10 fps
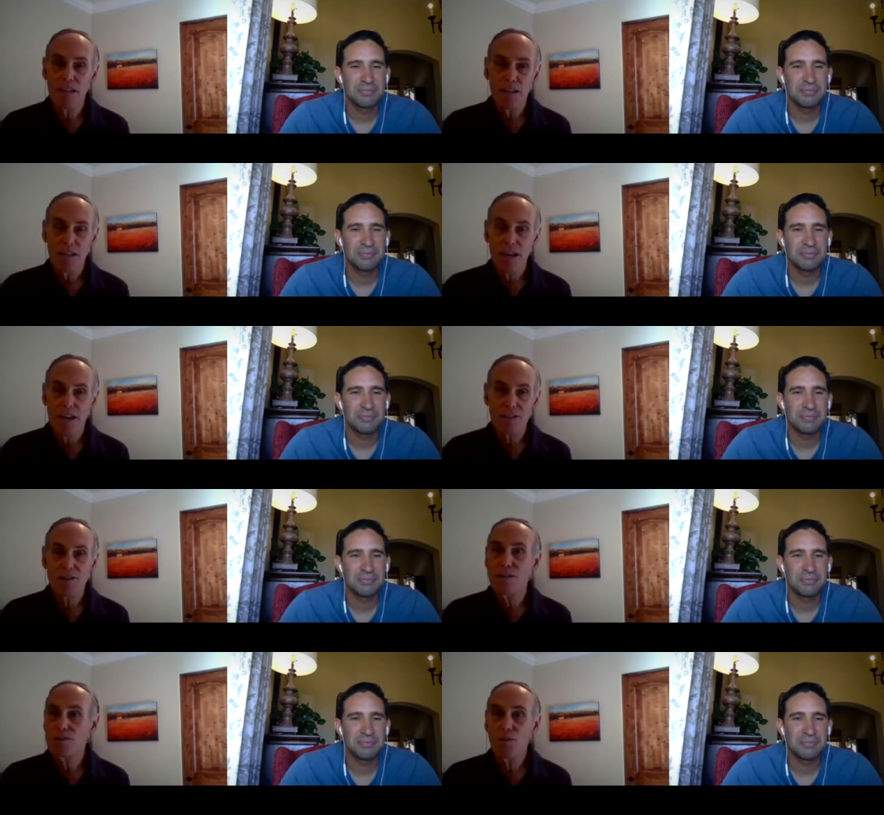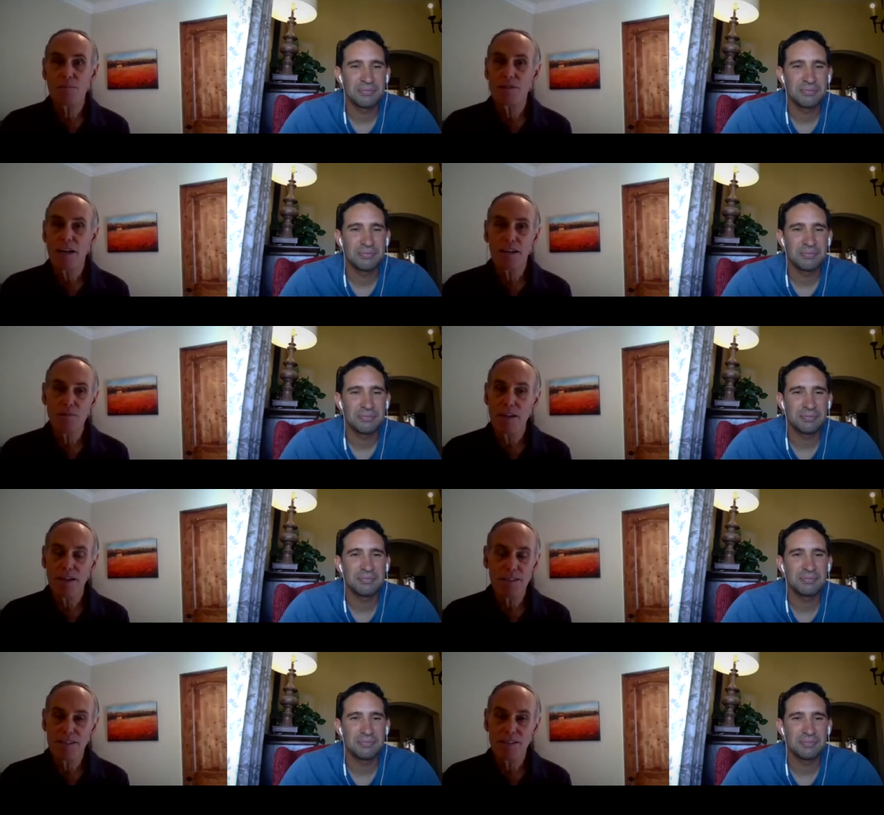Speaker 1: uh, to this website because
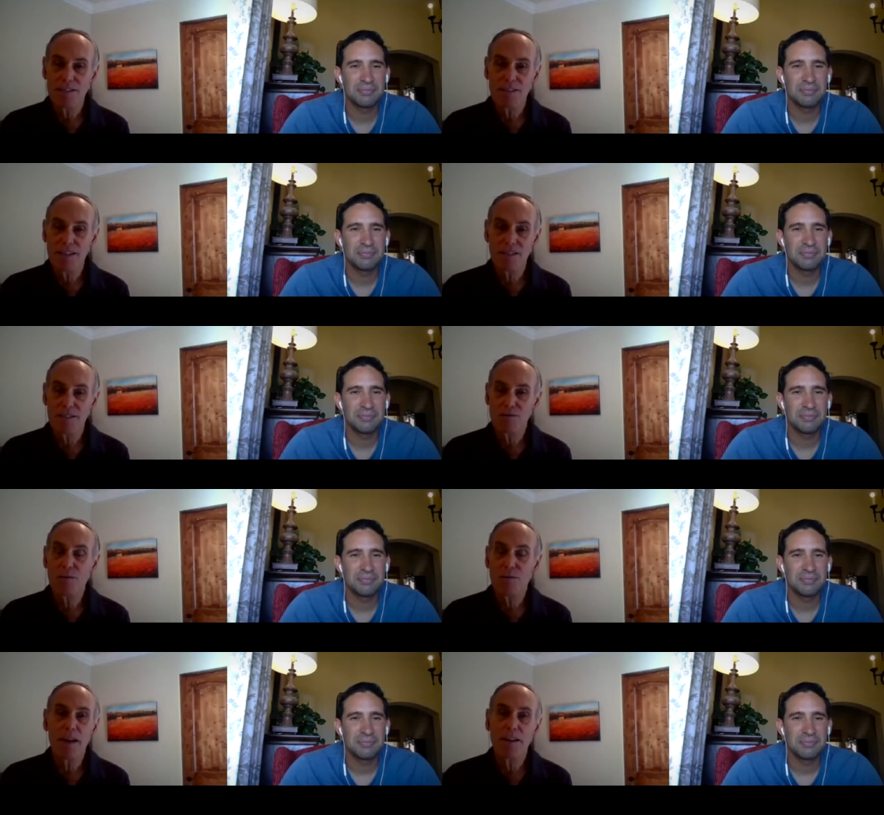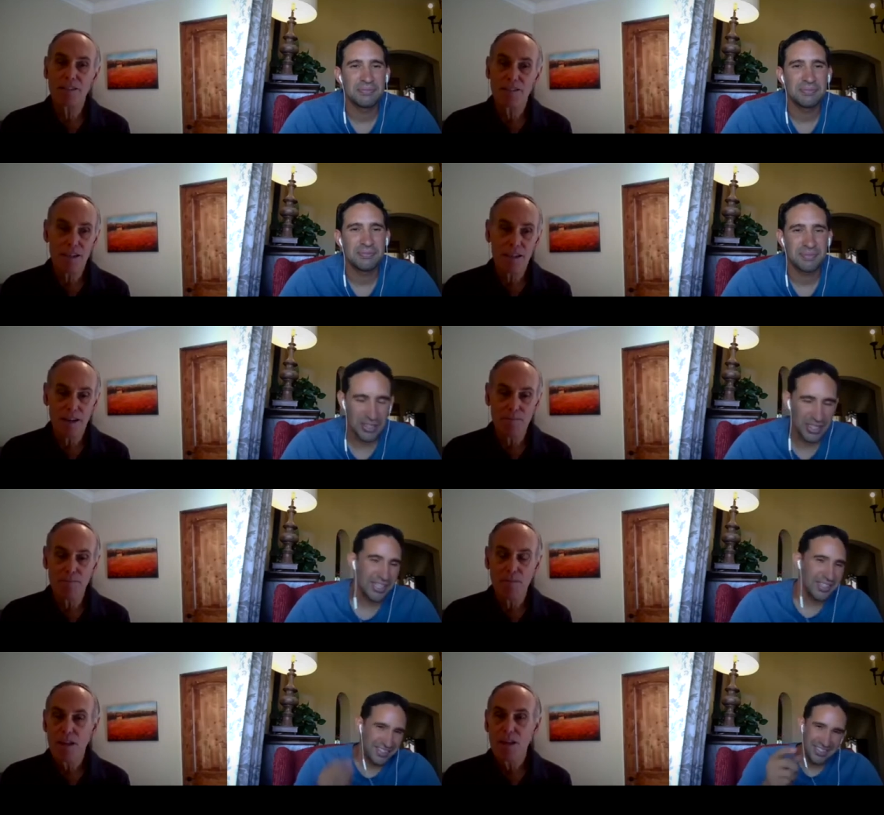it's it's tremendous. Um,
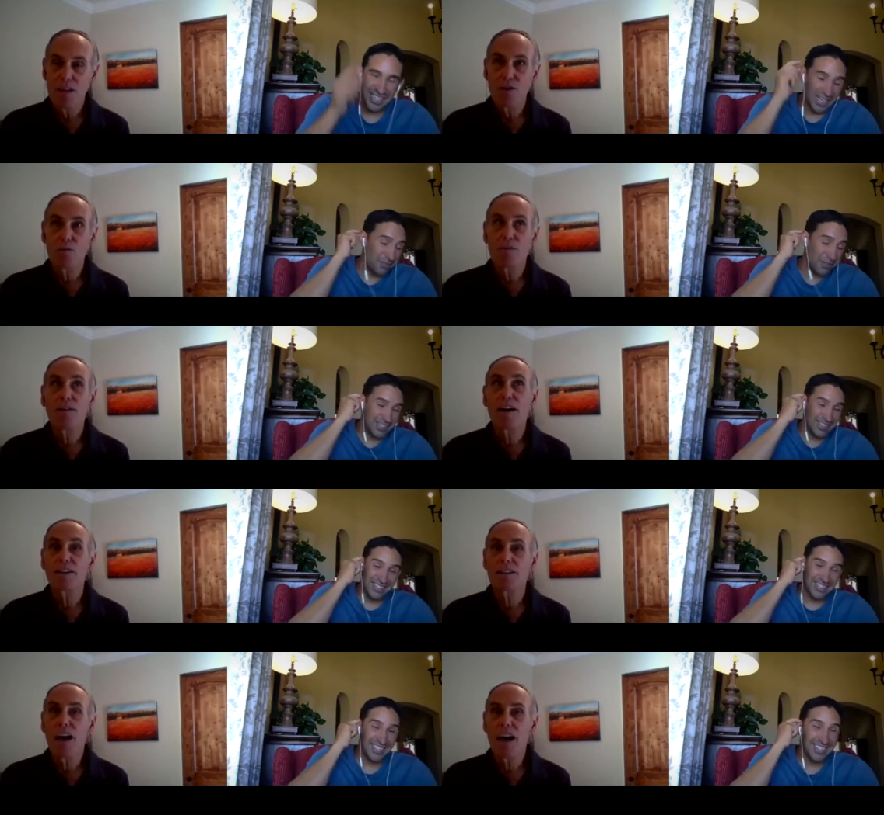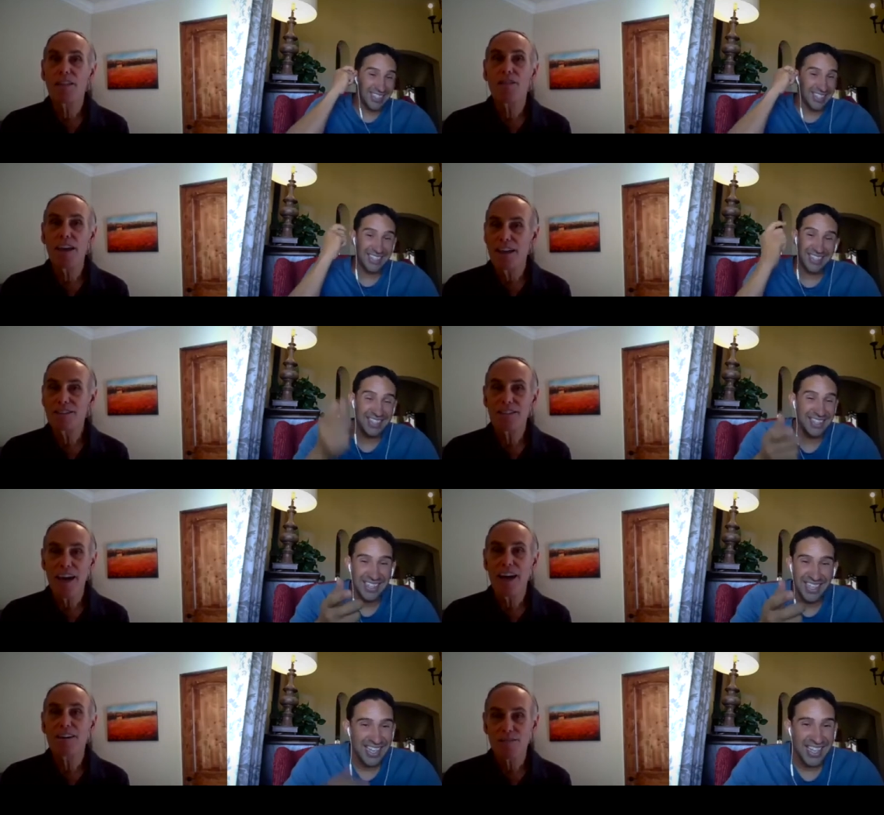yeah, yeah. I mean, a lot of things. Yeah.
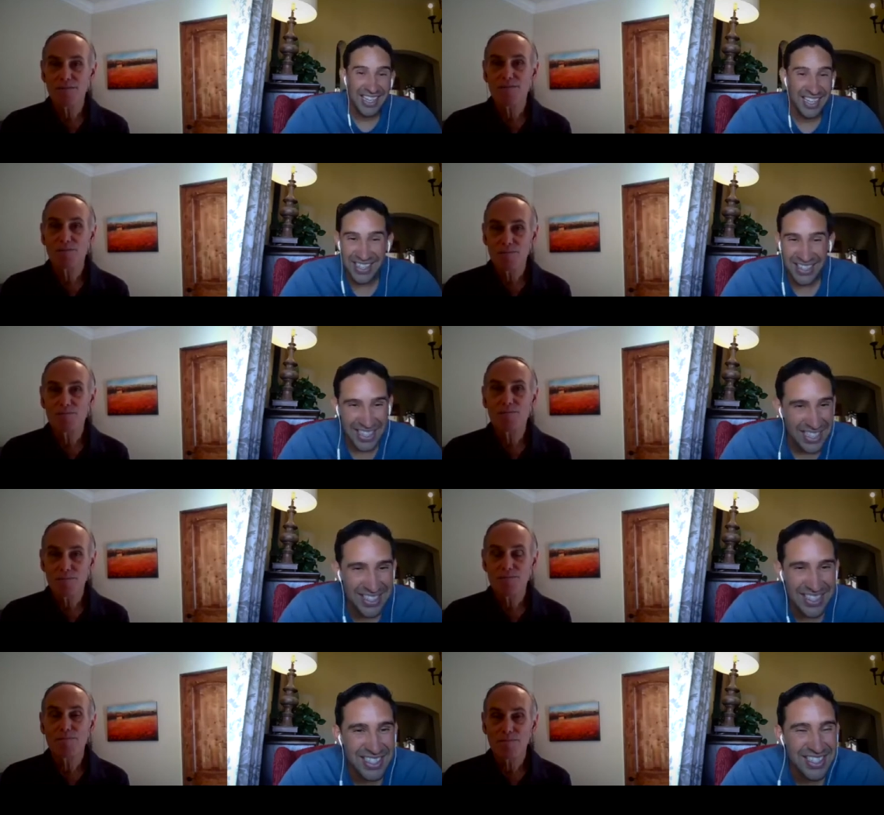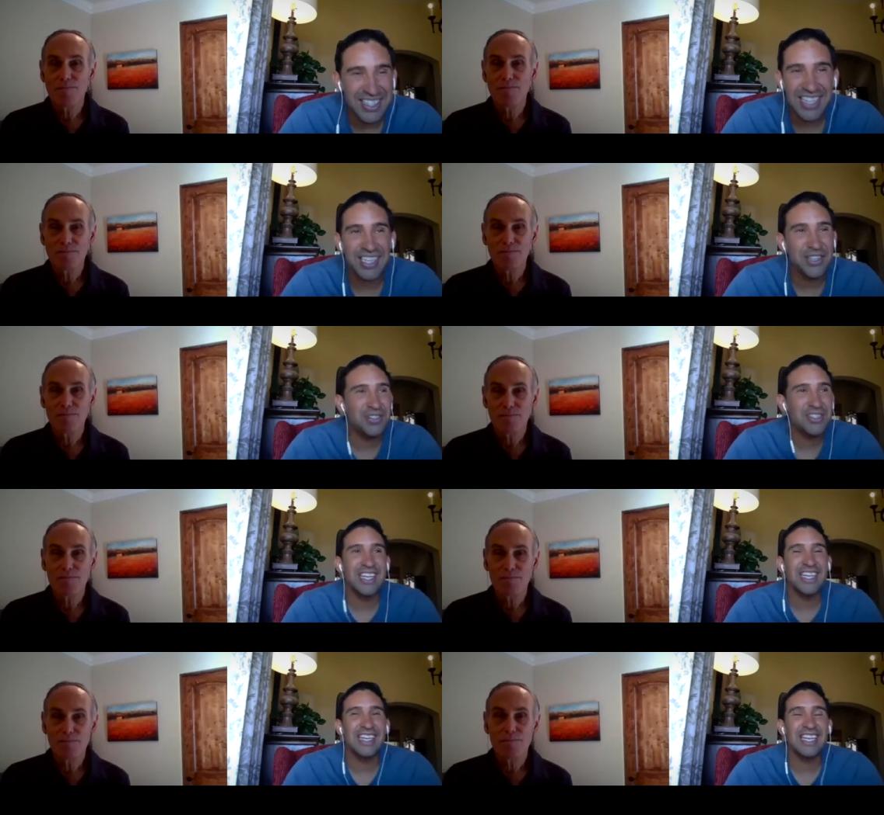
Speaker 2: Yeah, it, it's ex- like you're
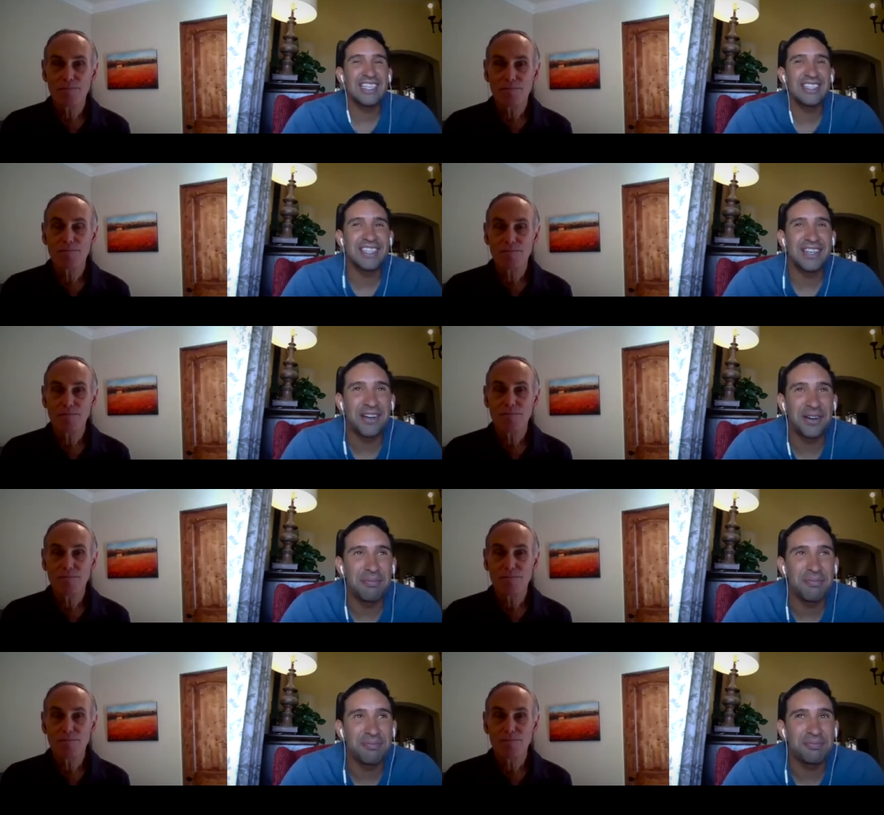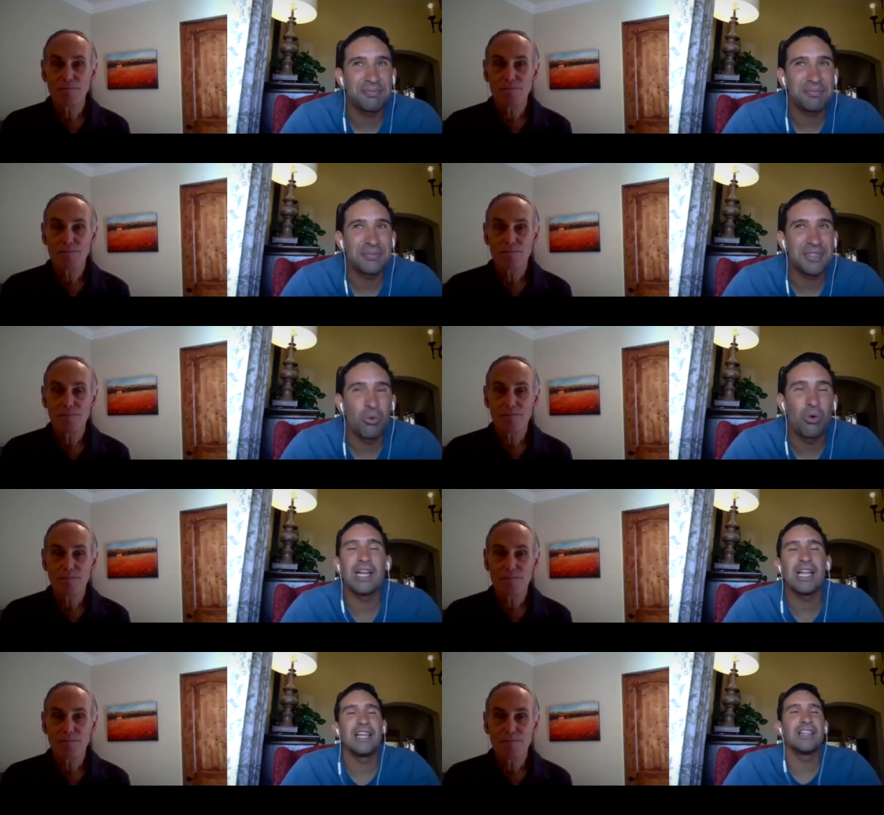saying. It's um, well,
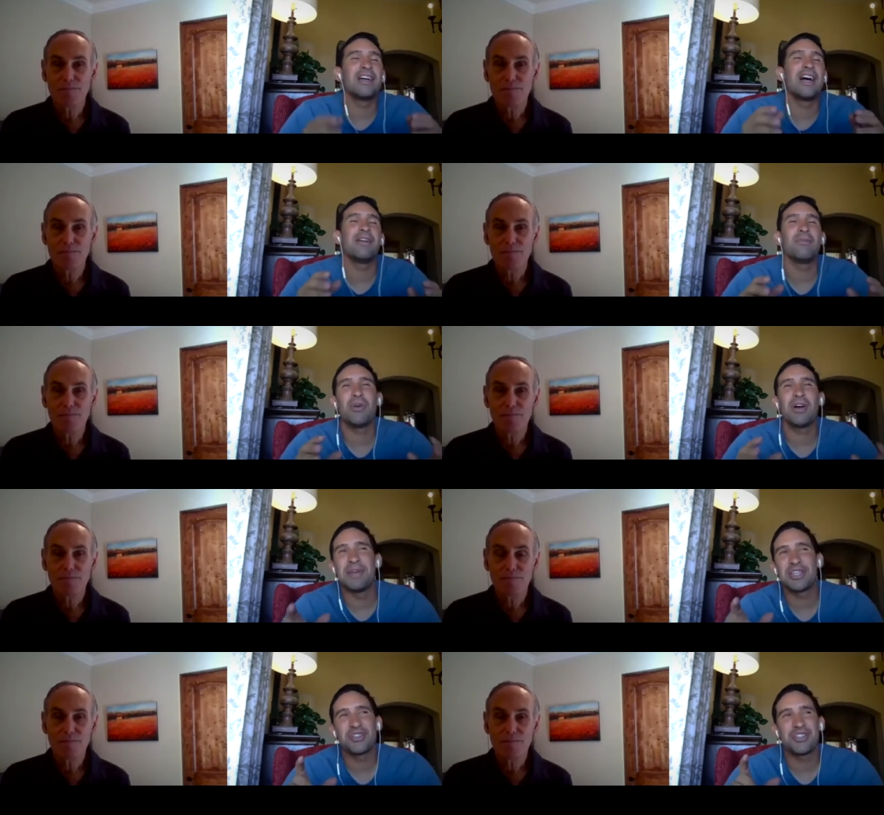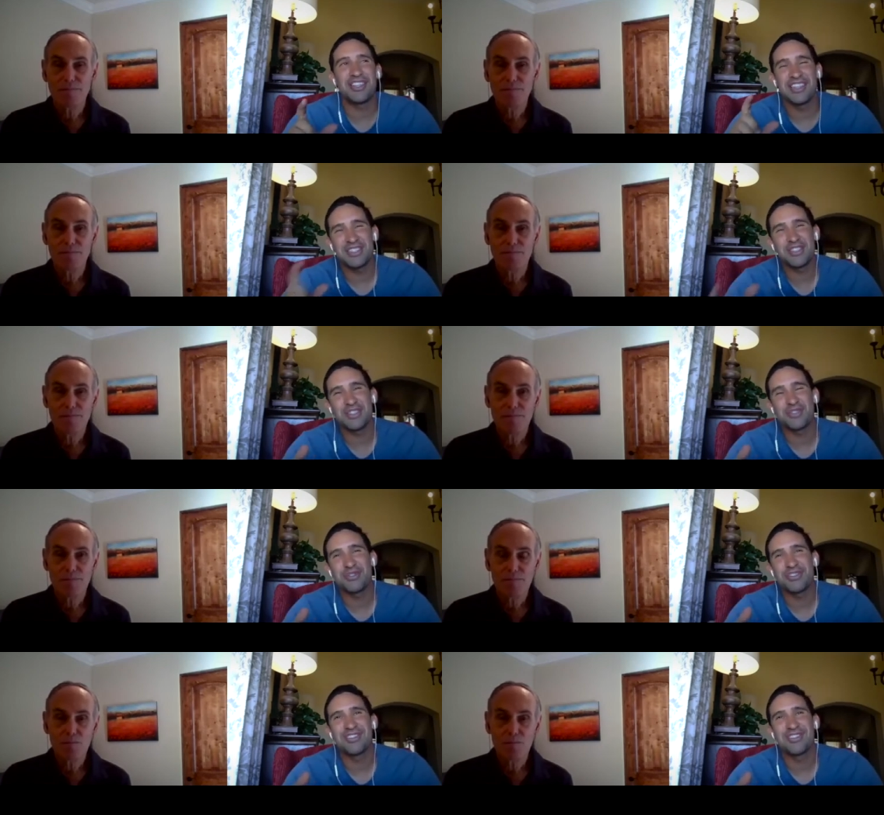I I want to make sure the listeners